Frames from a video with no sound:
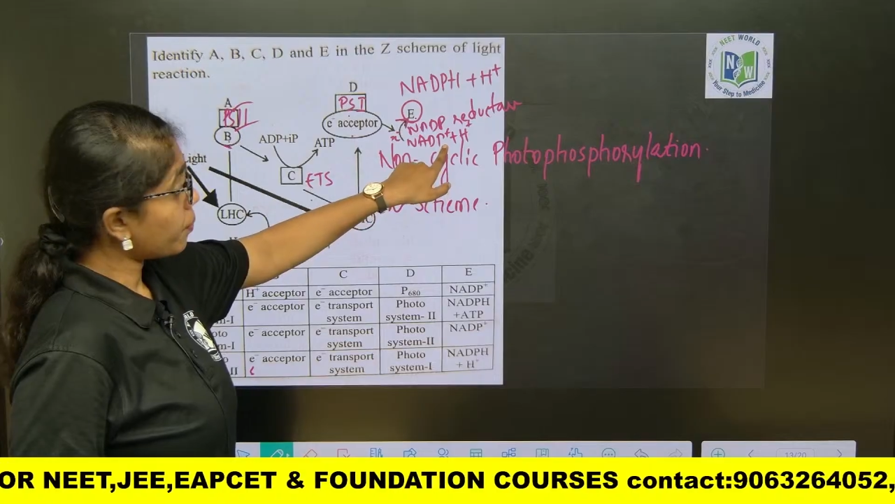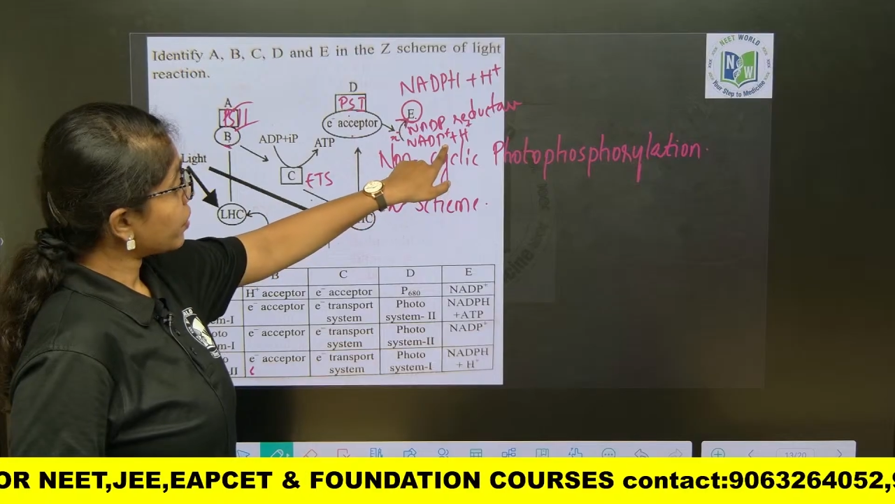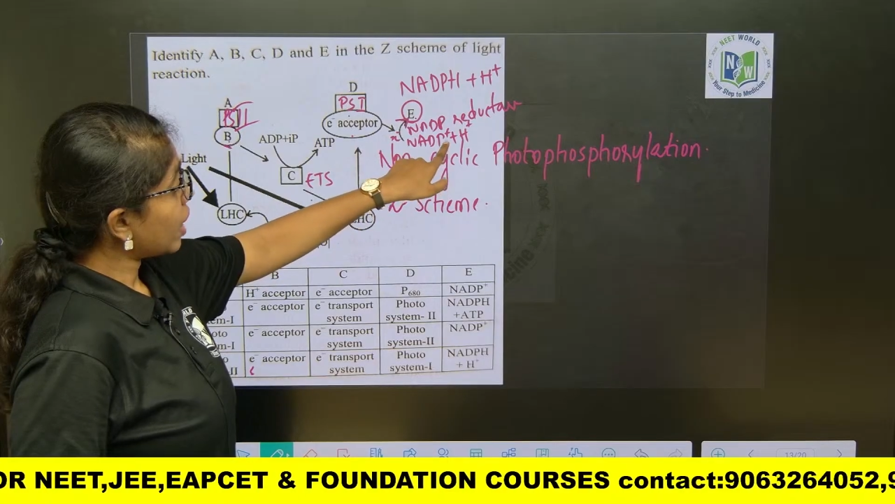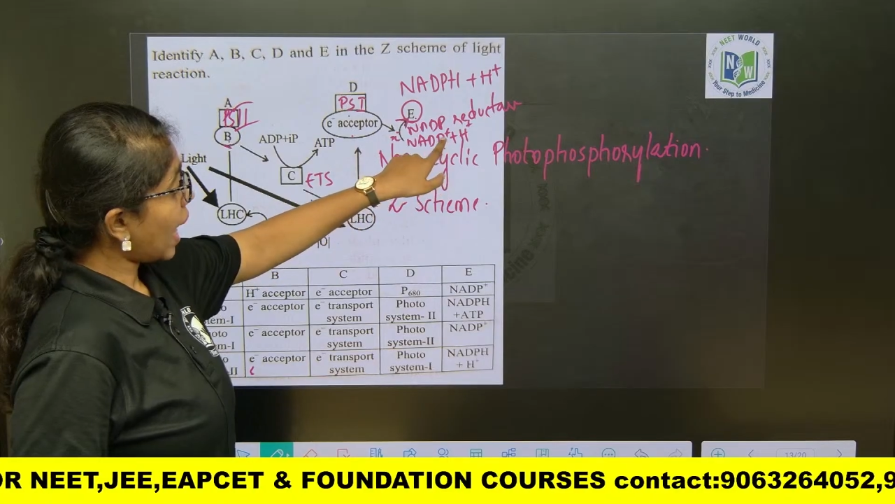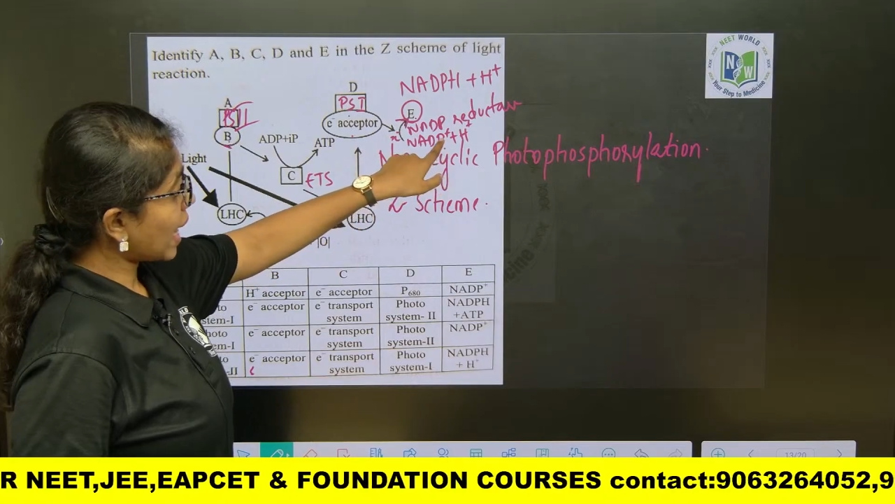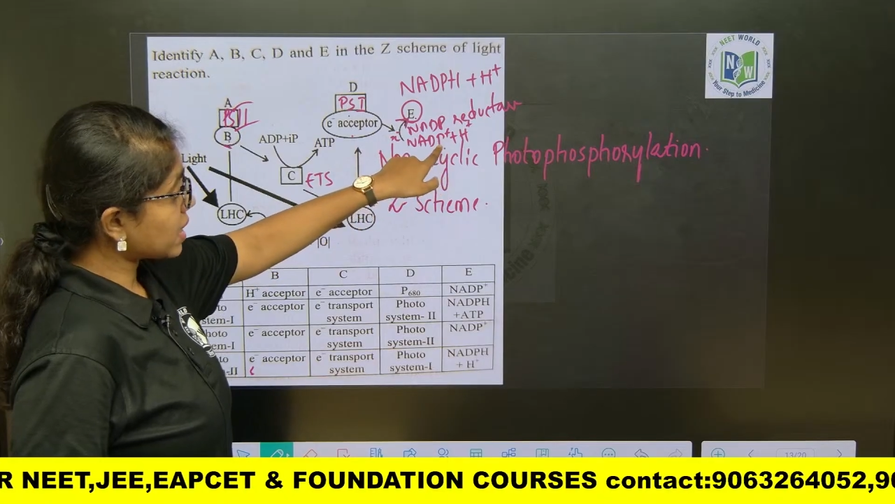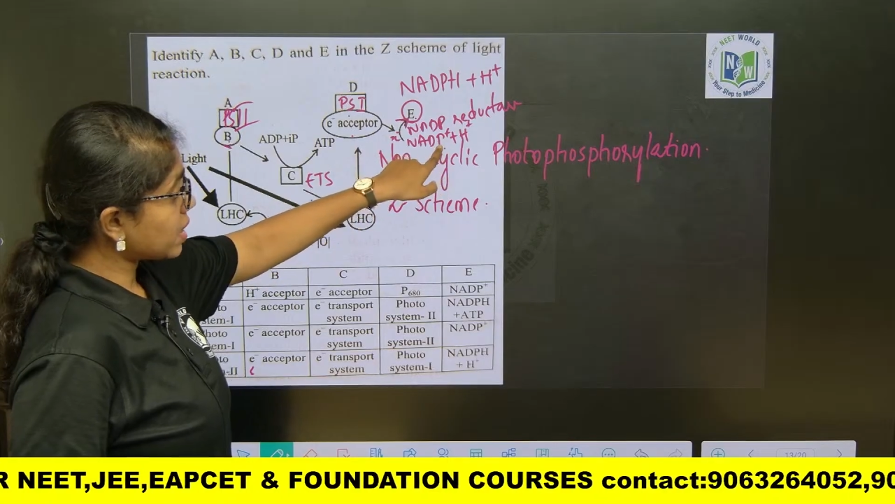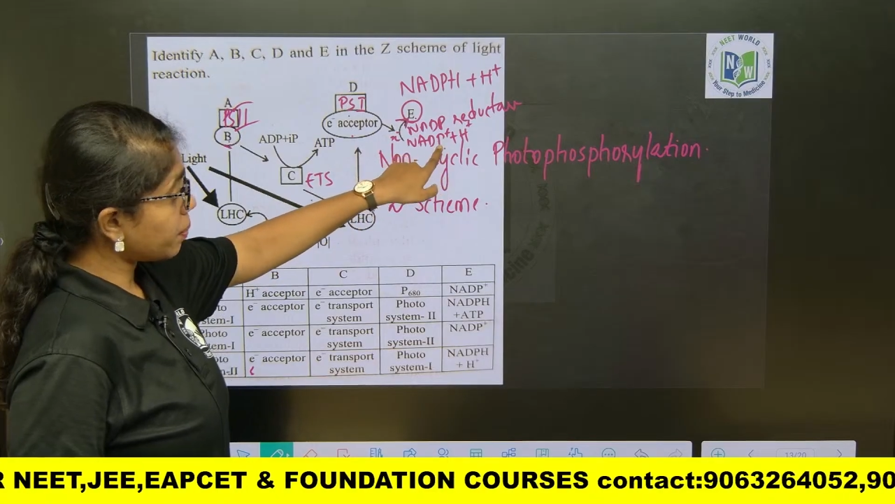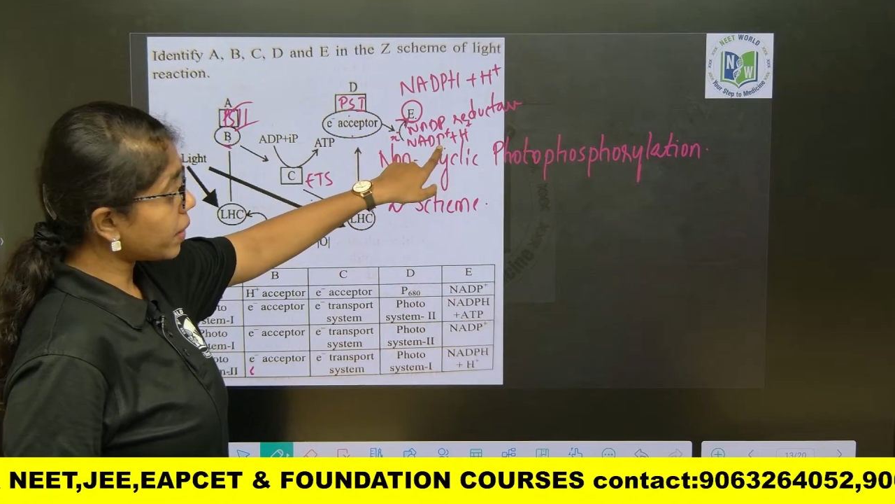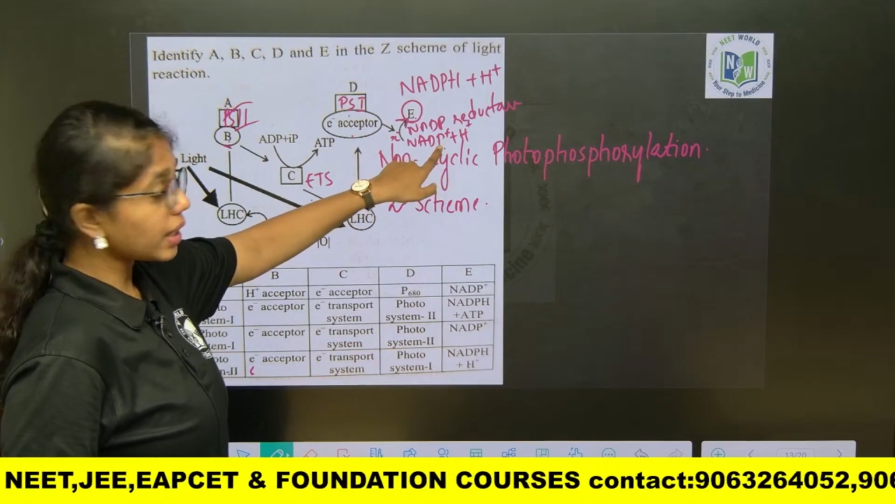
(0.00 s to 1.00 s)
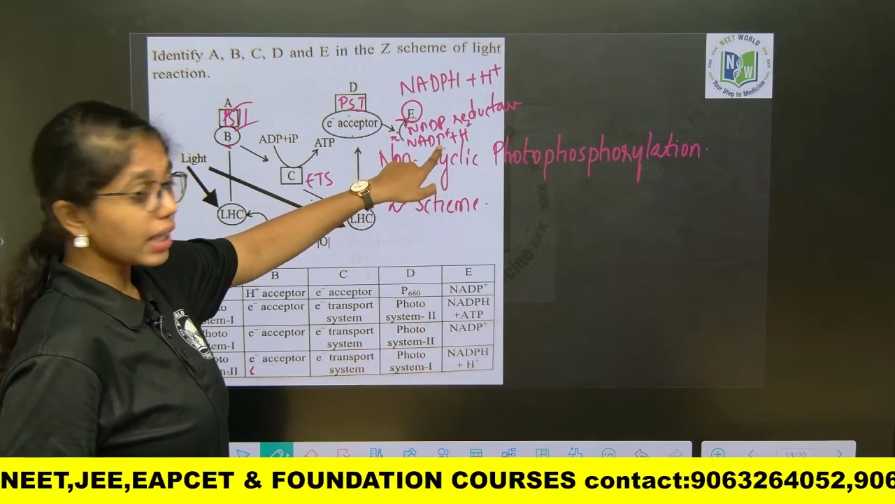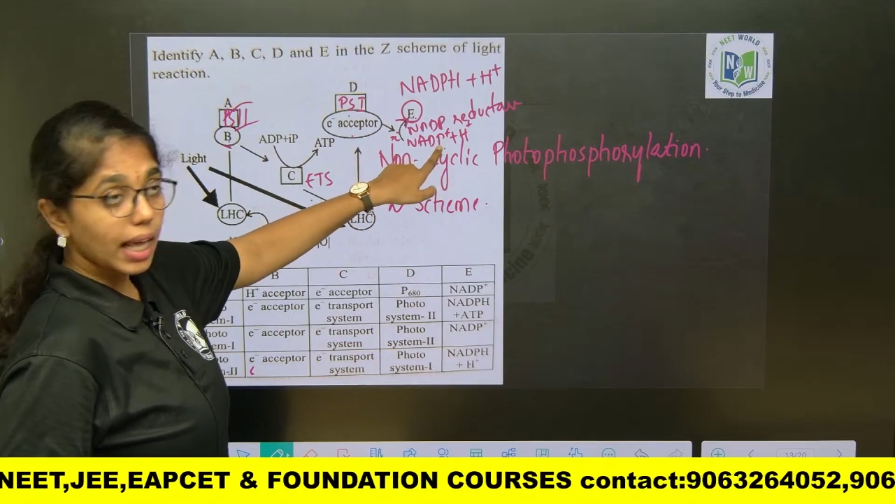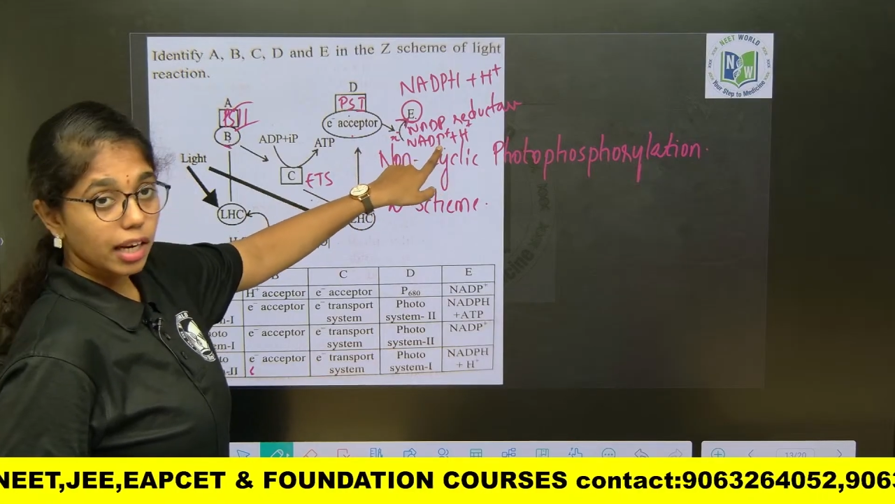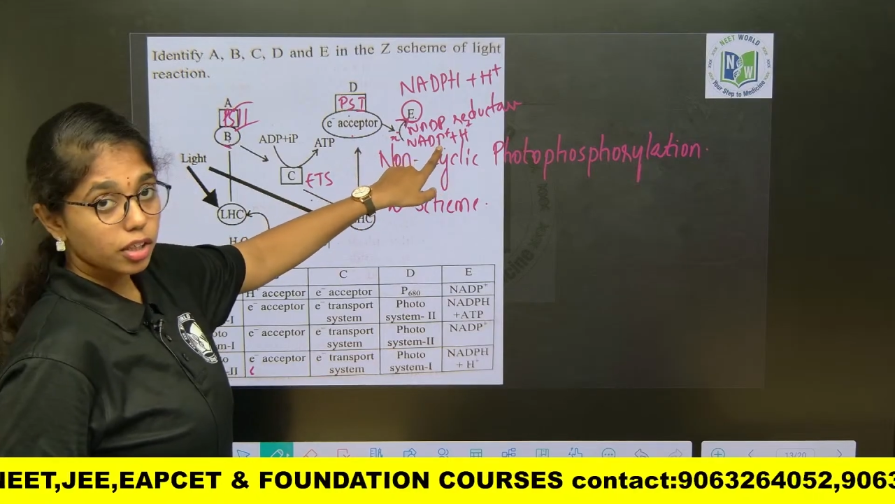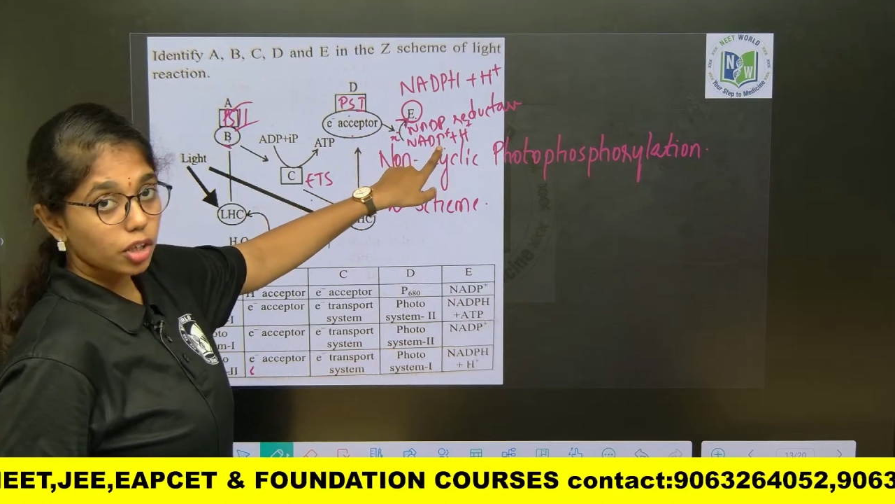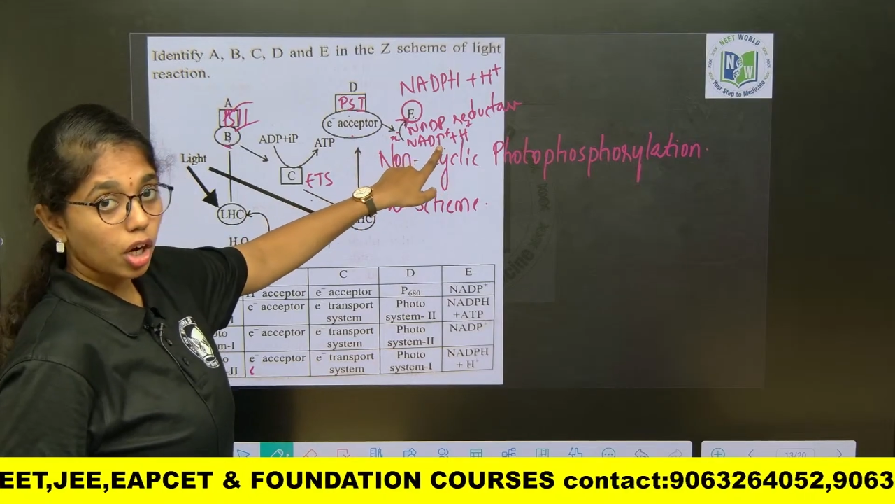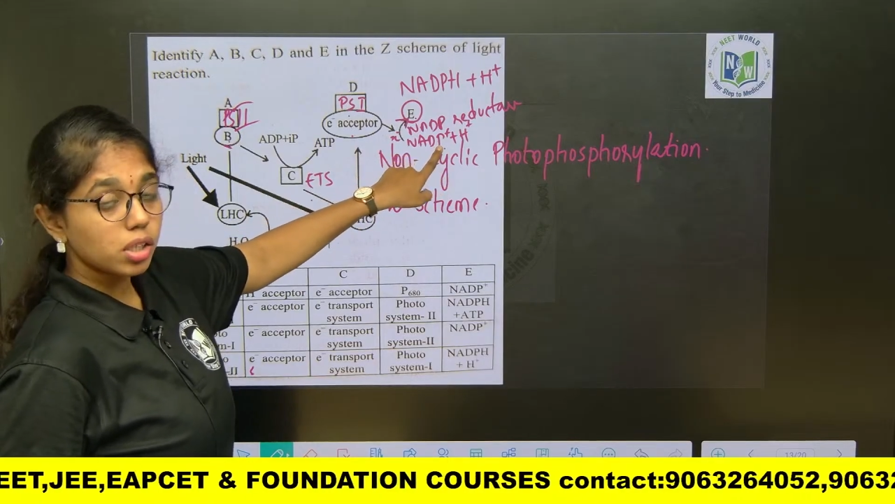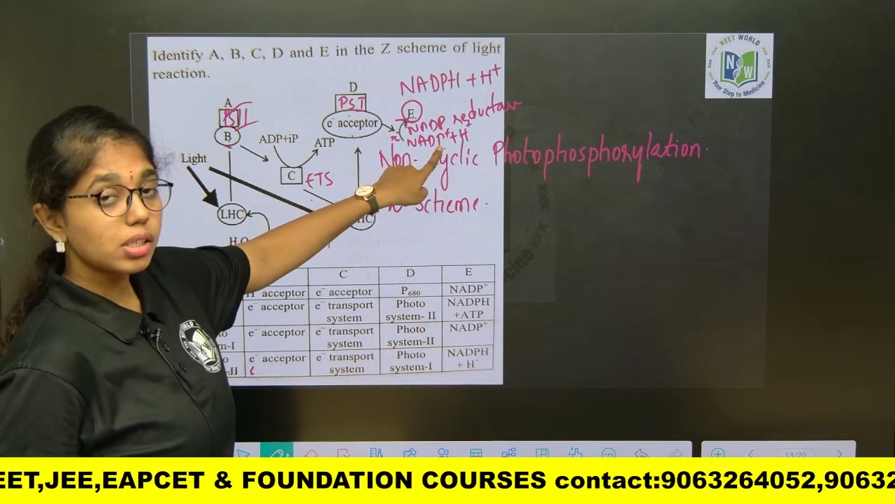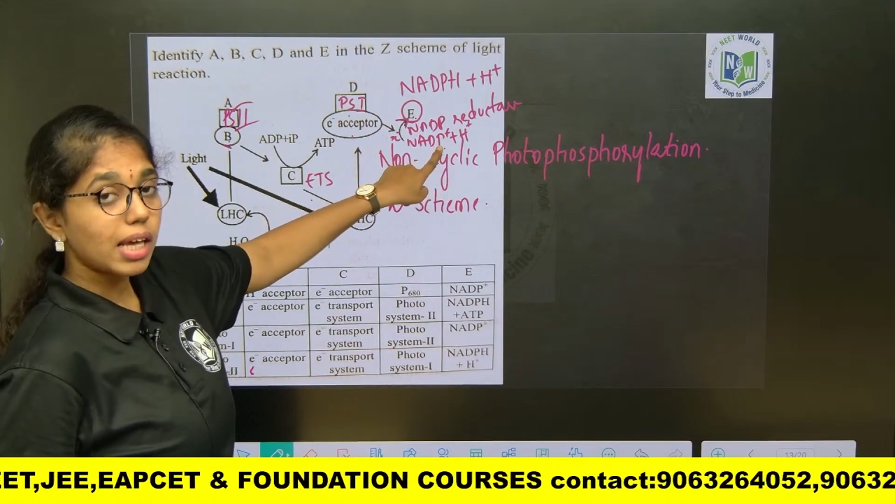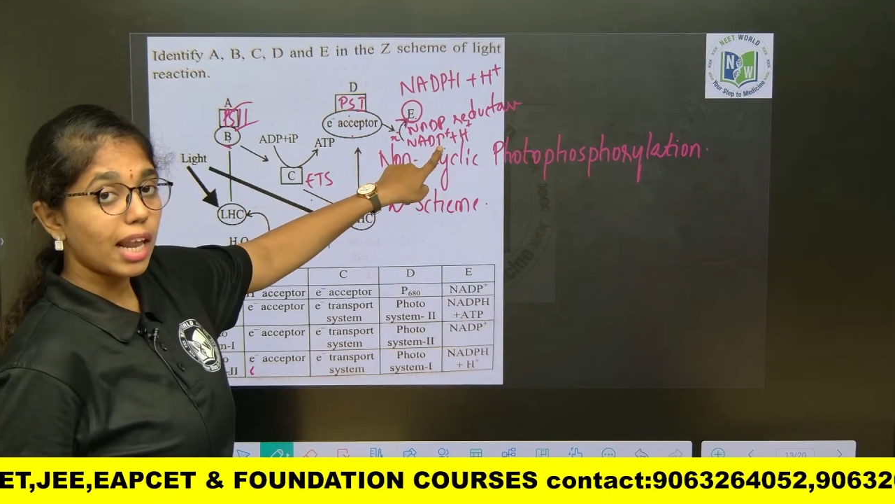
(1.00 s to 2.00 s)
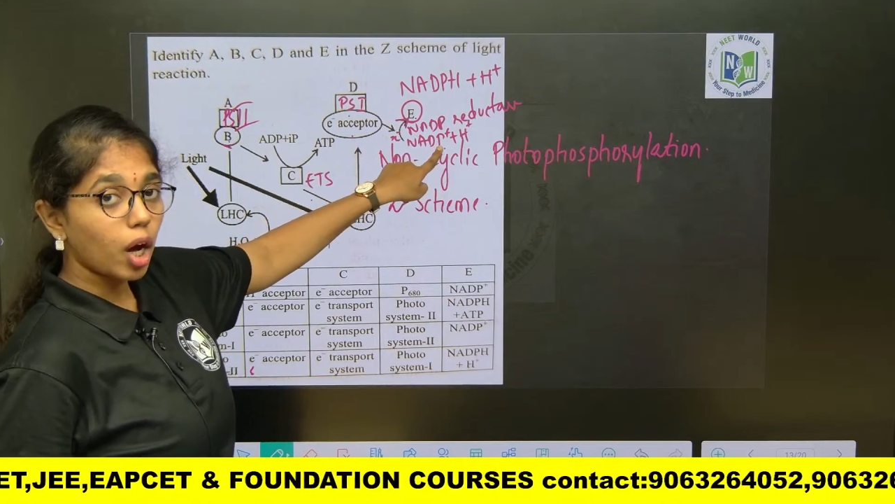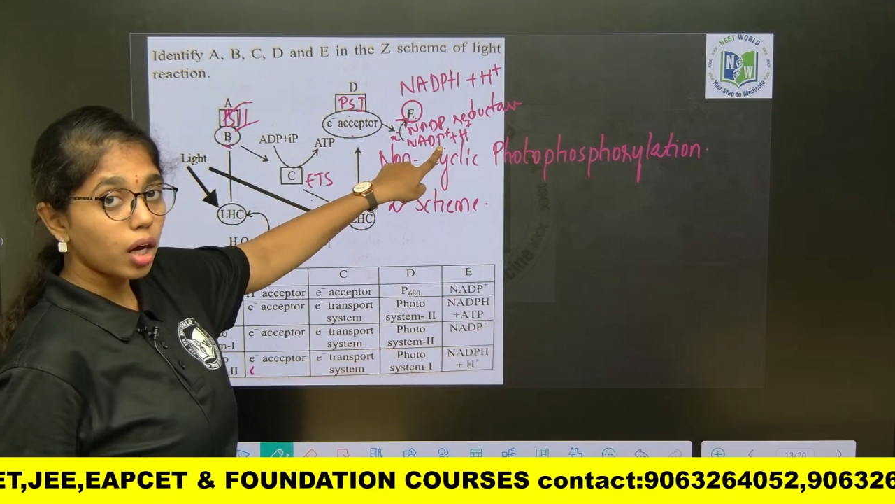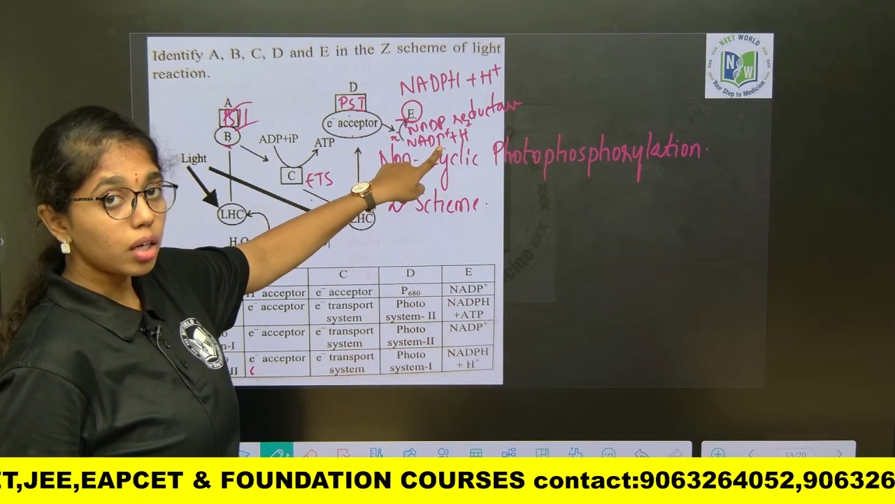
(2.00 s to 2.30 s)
Accepting the electrons along